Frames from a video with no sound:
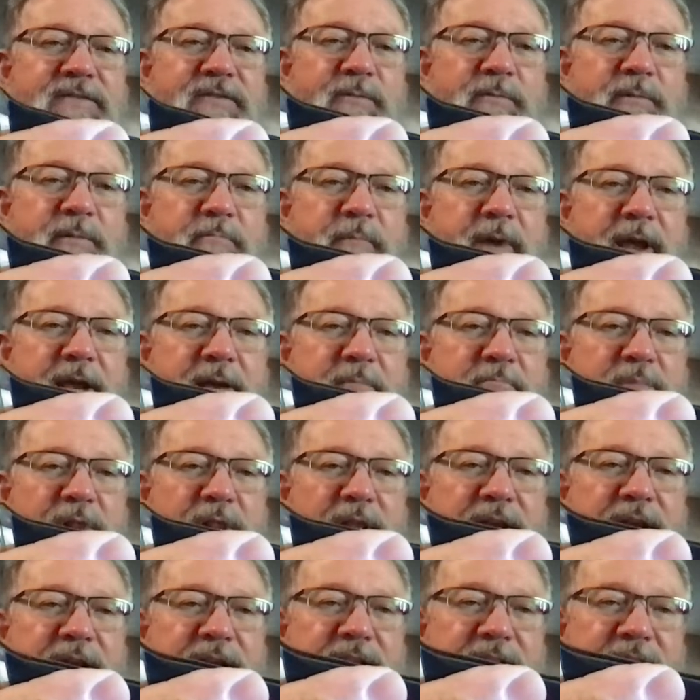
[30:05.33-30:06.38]
from the main
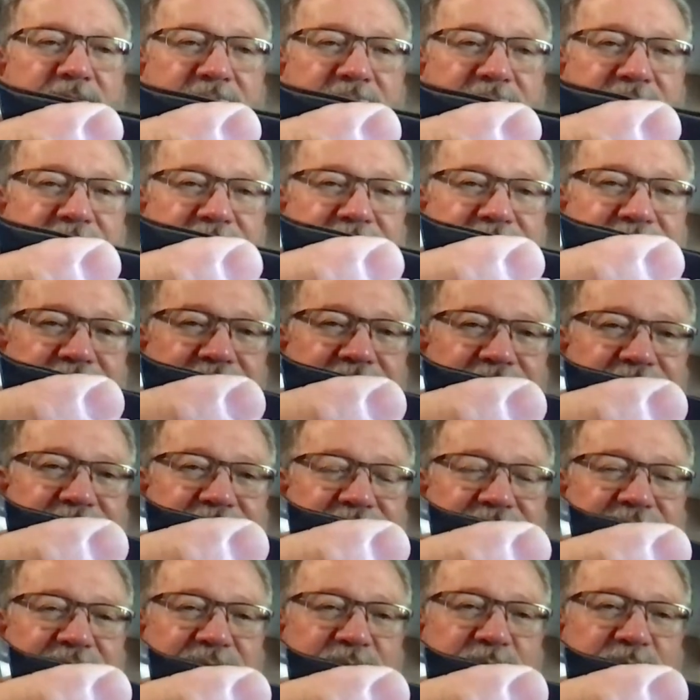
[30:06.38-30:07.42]
blade and stuff.